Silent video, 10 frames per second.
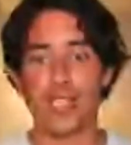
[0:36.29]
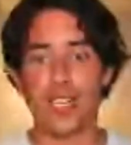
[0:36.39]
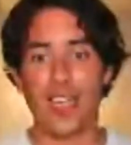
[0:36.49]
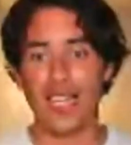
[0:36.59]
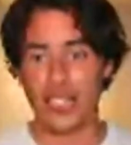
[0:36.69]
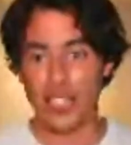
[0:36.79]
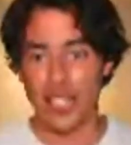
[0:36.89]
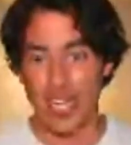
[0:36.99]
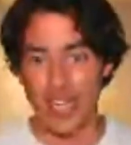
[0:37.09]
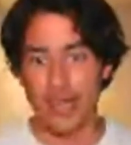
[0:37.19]
each
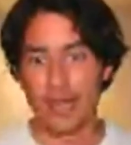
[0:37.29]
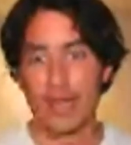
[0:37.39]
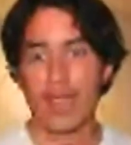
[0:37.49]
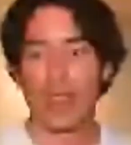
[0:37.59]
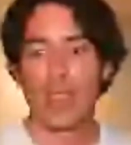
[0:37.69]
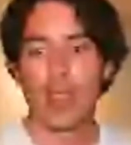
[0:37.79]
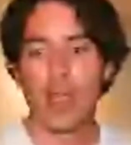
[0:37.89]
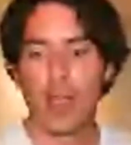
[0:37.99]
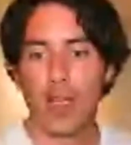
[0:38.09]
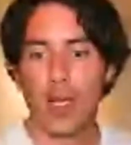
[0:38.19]
day.
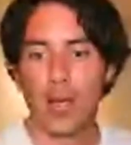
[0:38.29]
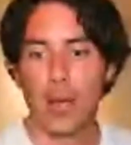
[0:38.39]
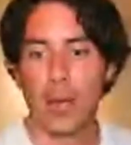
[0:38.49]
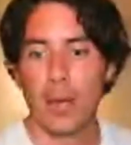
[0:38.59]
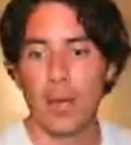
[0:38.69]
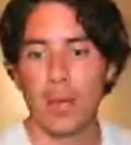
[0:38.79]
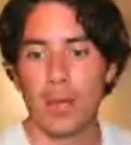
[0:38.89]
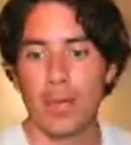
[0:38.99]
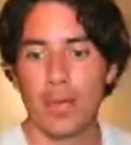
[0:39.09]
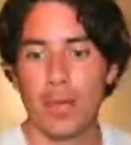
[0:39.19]
Um,